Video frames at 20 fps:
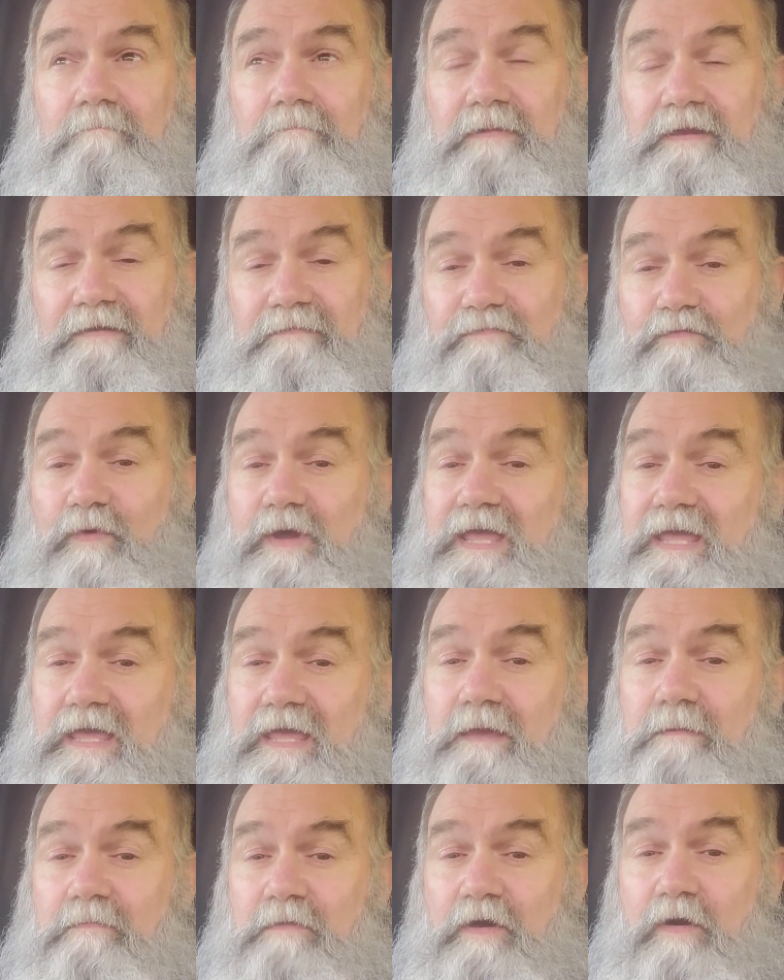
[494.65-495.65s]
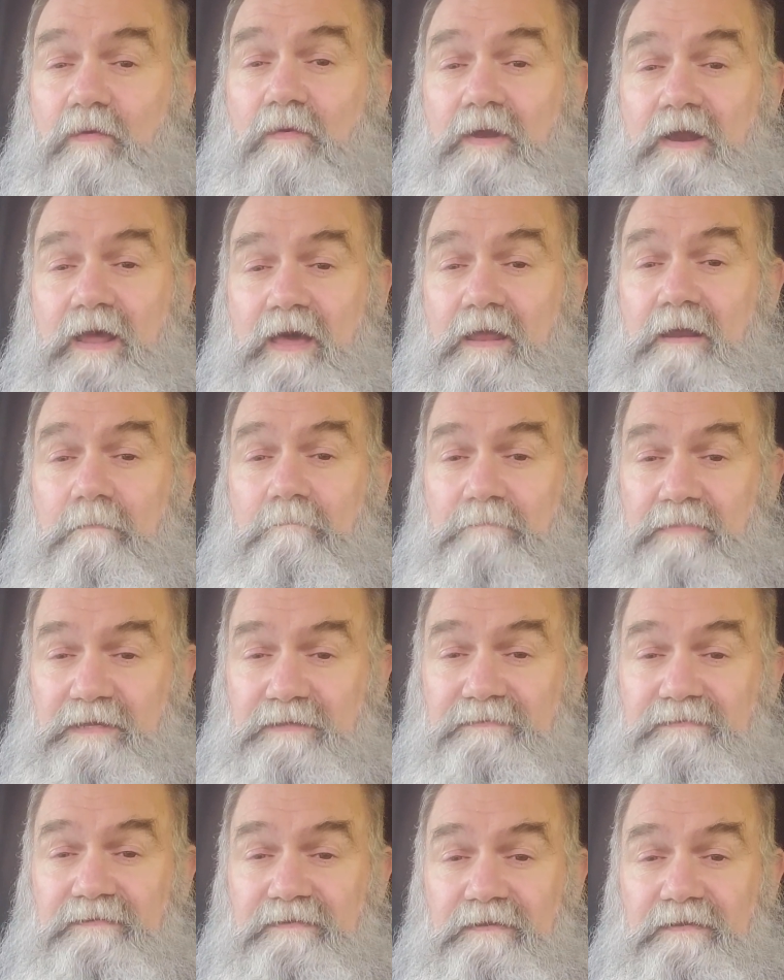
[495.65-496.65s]
But if we keep going out of
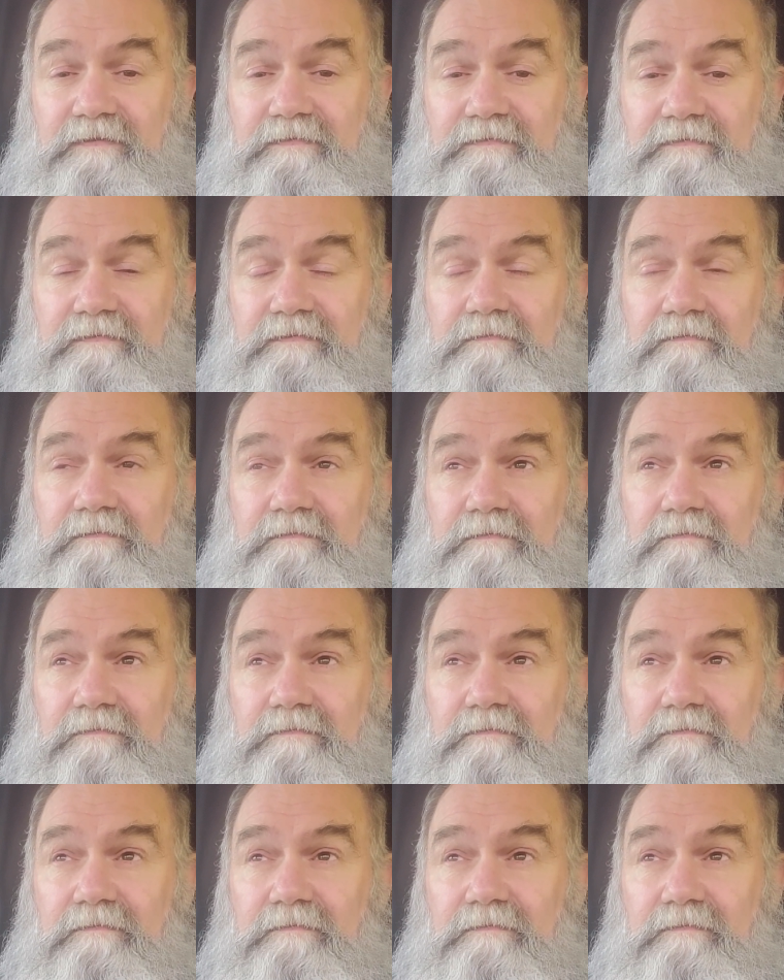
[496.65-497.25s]
business,